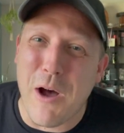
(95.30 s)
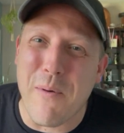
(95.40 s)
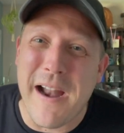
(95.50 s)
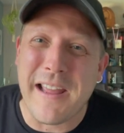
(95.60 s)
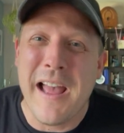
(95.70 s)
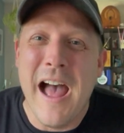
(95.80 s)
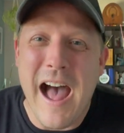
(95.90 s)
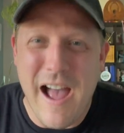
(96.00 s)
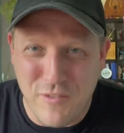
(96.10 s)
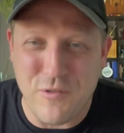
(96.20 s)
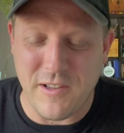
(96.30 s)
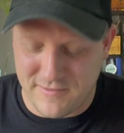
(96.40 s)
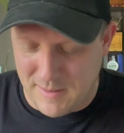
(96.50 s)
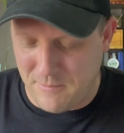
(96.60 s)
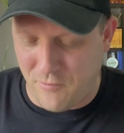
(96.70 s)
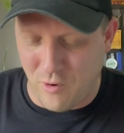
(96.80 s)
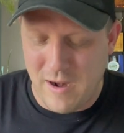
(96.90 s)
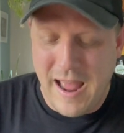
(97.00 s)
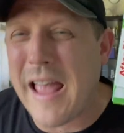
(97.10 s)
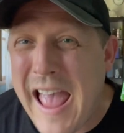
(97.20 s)
already. I've used this stuff
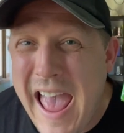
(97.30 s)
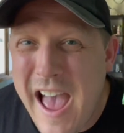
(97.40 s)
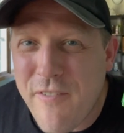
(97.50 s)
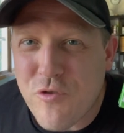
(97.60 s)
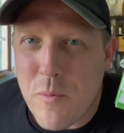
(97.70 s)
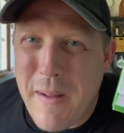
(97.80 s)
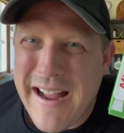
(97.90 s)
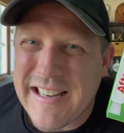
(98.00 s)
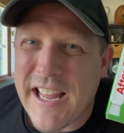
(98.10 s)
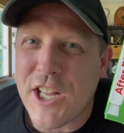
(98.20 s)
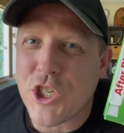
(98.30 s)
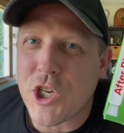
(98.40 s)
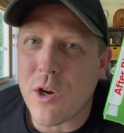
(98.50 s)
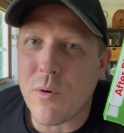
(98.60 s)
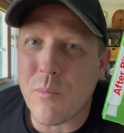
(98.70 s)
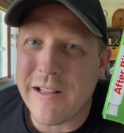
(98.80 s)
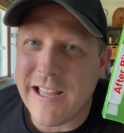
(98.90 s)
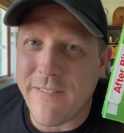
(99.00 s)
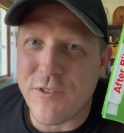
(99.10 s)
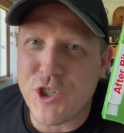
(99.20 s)
before. Afterbite itch
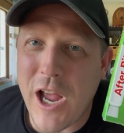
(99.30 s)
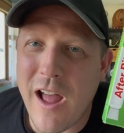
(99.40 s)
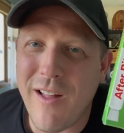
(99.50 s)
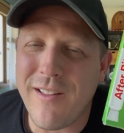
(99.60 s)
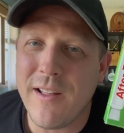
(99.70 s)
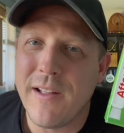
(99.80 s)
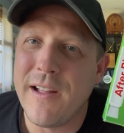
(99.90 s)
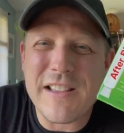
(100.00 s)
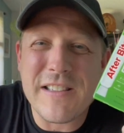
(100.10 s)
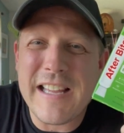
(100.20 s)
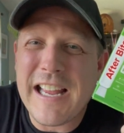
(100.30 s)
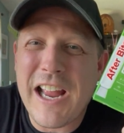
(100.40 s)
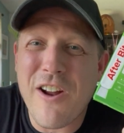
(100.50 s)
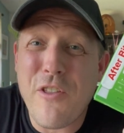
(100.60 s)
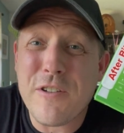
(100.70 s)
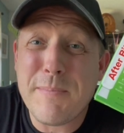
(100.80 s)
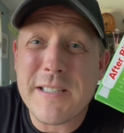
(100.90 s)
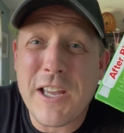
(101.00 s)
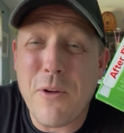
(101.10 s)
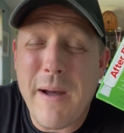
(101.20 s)
relief gel. Take care of those
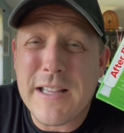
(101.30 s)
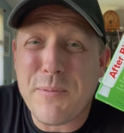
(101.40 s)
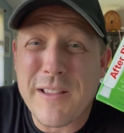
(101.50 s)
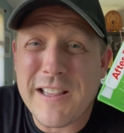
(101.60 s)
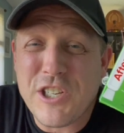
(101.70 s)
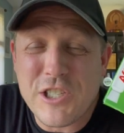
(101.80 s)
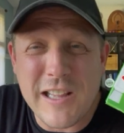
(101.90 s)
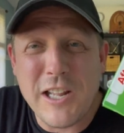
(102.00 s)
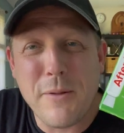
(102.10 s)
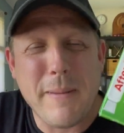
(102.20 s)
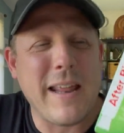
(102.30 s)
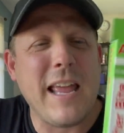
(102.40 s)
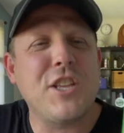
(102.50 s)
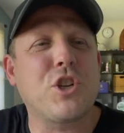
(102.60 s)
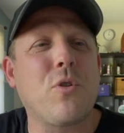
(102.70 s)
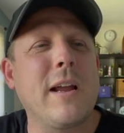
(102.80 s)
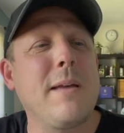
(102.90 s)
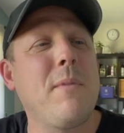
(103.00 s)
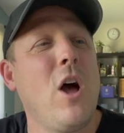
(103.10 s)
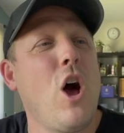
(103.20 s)
mosquito bites with just a little bit of itch
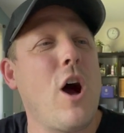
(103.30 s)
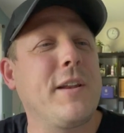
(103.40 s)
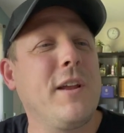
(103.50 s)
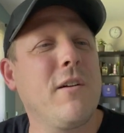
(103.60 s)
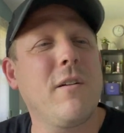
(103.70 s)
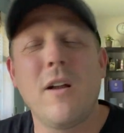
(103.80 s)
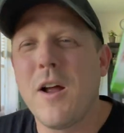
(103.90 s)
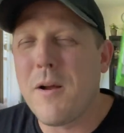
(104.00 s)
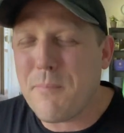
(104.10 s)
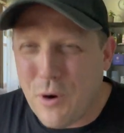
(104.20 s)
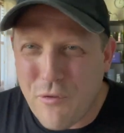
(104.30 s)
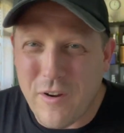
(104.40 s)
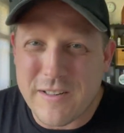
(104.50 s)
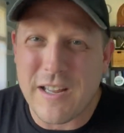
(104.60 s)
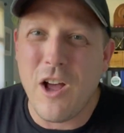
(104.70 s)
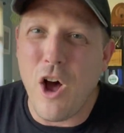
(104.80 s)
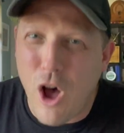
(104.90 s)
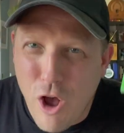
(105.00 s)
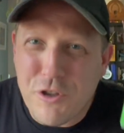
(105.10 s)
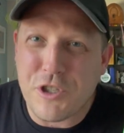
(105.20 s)
cream on here. Perfect.
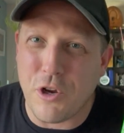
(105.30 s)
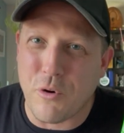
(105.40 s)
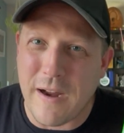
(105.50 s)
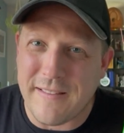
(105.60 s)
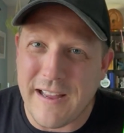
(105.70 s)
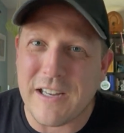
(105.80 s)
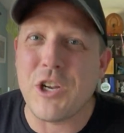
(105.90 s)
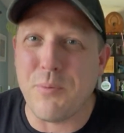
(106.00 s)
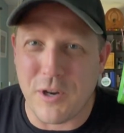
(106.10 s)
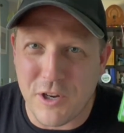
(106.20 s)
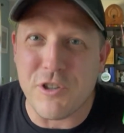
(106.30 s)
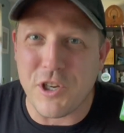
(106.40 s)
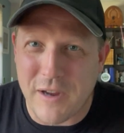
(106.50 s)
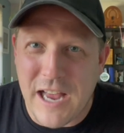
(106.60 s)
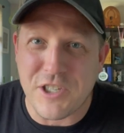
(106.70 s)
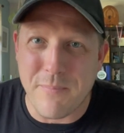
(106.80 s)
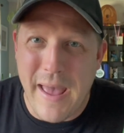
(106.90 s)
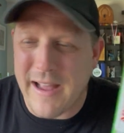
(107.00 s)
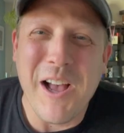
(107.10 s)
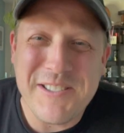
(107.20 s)
Also great thing to put in your geocaching
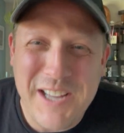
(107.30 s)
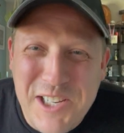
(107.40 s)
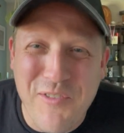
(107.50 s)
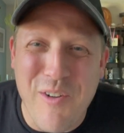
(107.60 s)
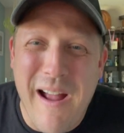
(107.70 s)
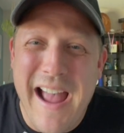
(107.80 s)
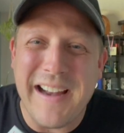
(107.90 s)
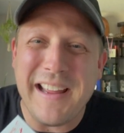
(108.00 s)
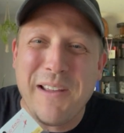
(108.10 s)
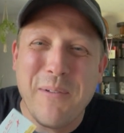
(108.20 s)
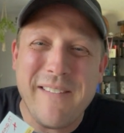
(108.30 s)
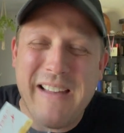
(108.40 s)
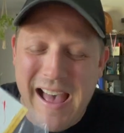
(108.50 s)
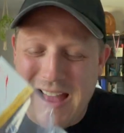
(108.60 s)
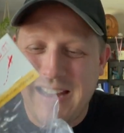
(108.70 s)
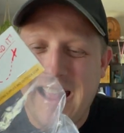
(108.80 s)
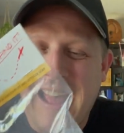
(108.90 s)
bag. Such variety. We've got